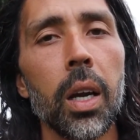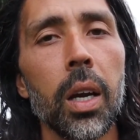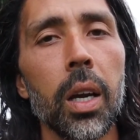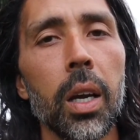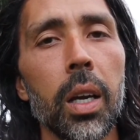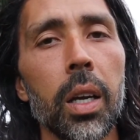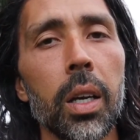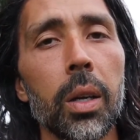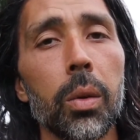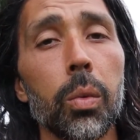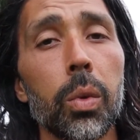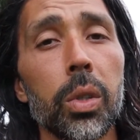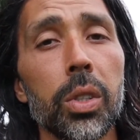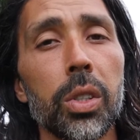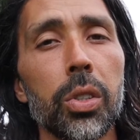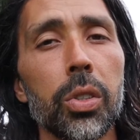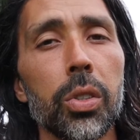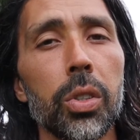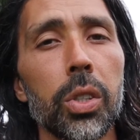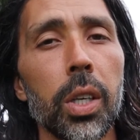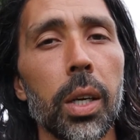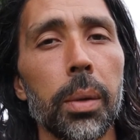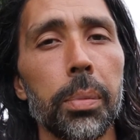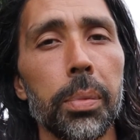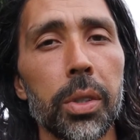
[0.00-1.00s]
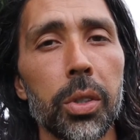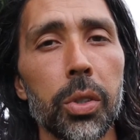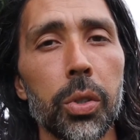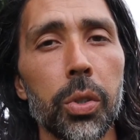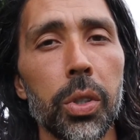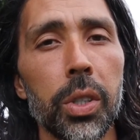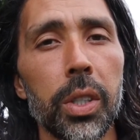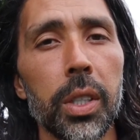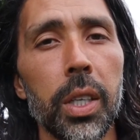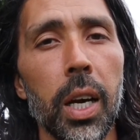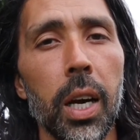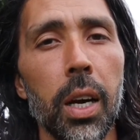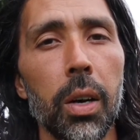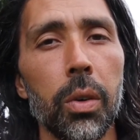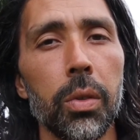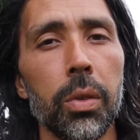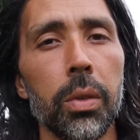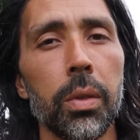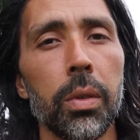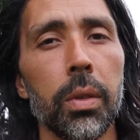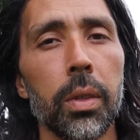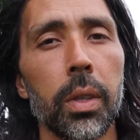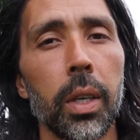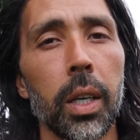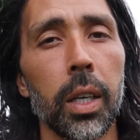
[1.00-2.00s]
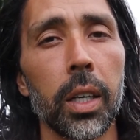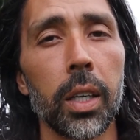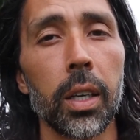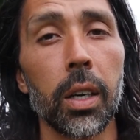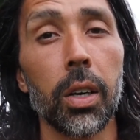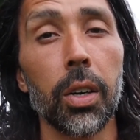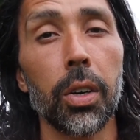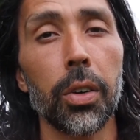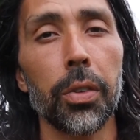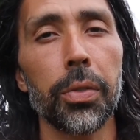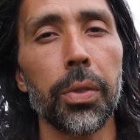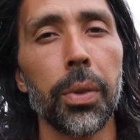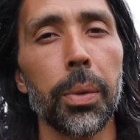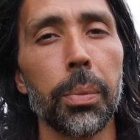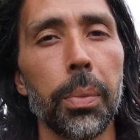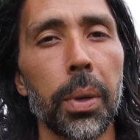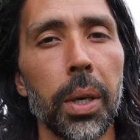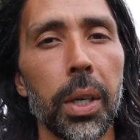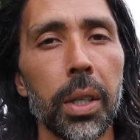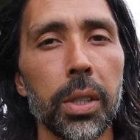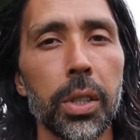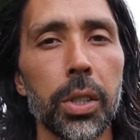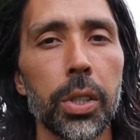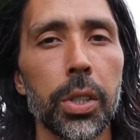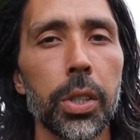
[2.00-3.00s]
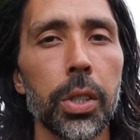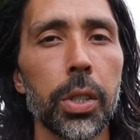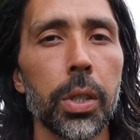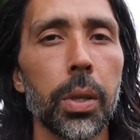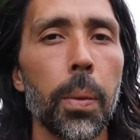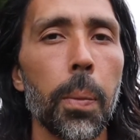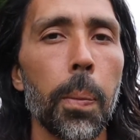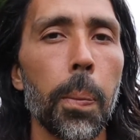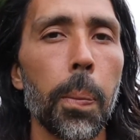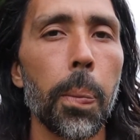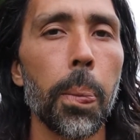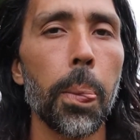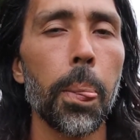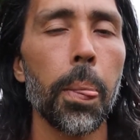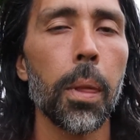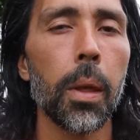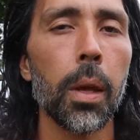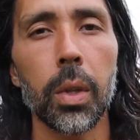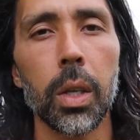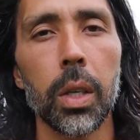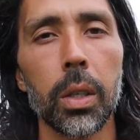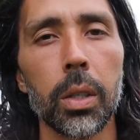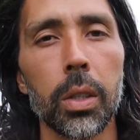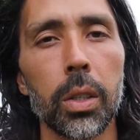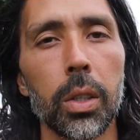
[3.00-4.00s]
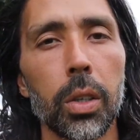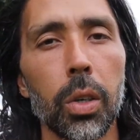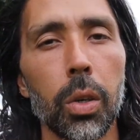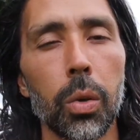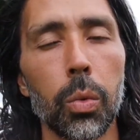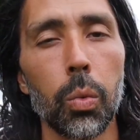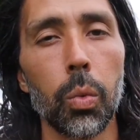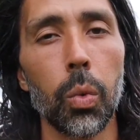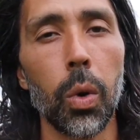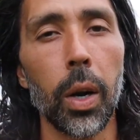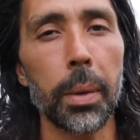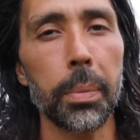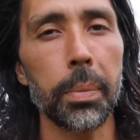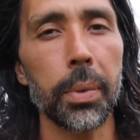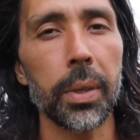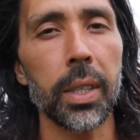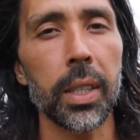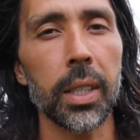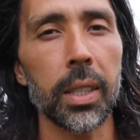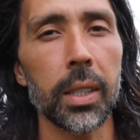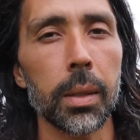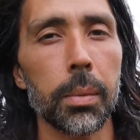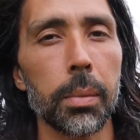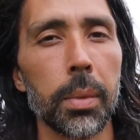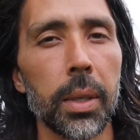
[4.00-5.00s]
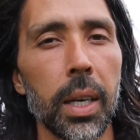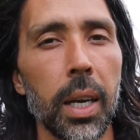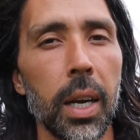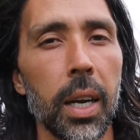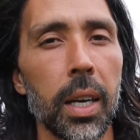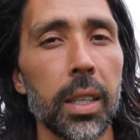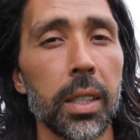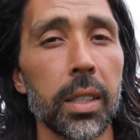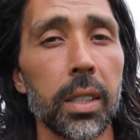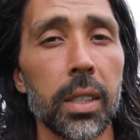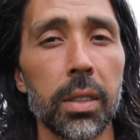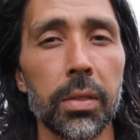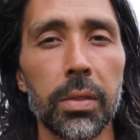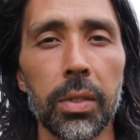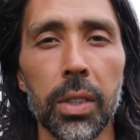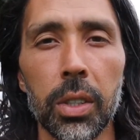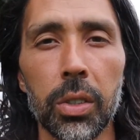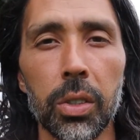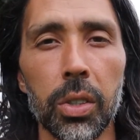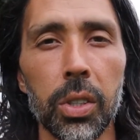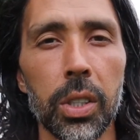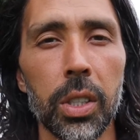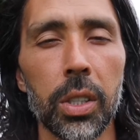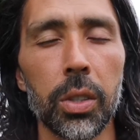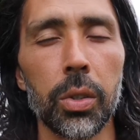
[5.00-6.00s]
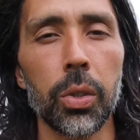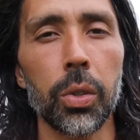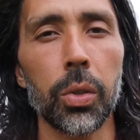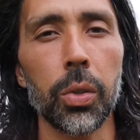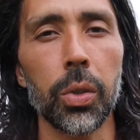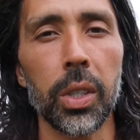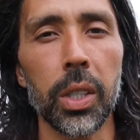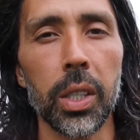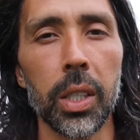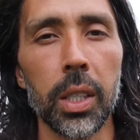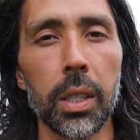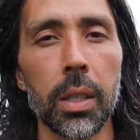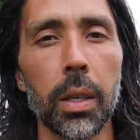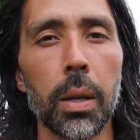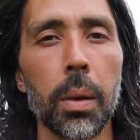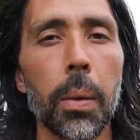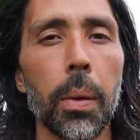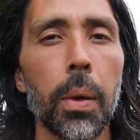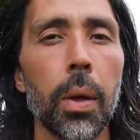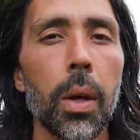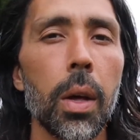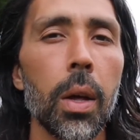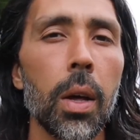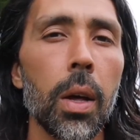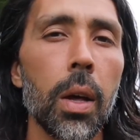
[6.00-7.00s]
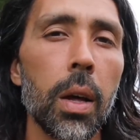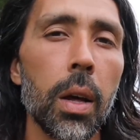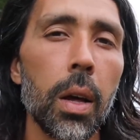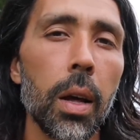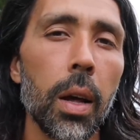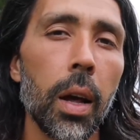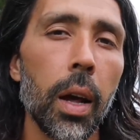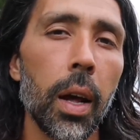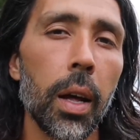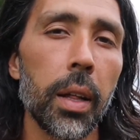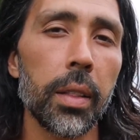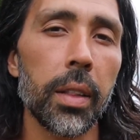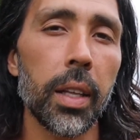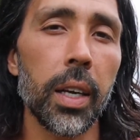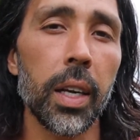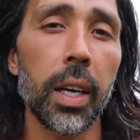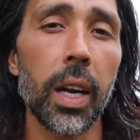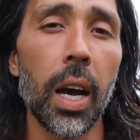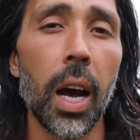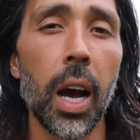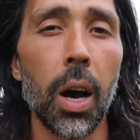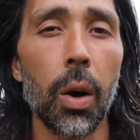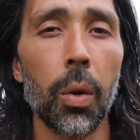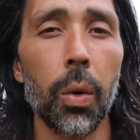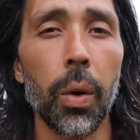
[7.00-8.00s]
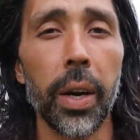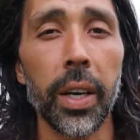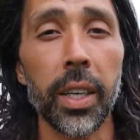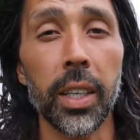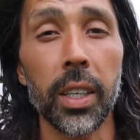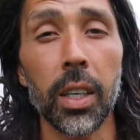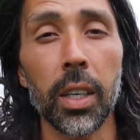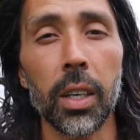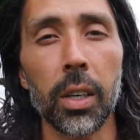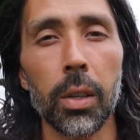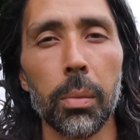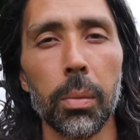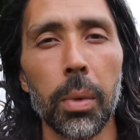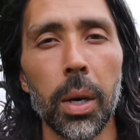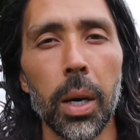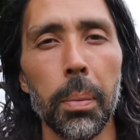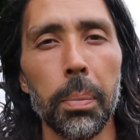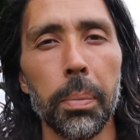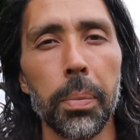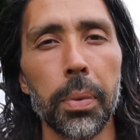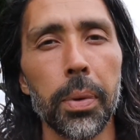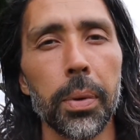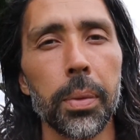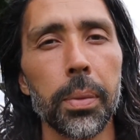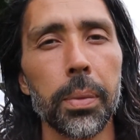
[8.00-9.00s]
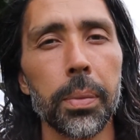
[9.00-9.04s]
And once you chop the tree down and cut off the bunch, you know, ripening the bananas if they're still green, and then how I cut them up.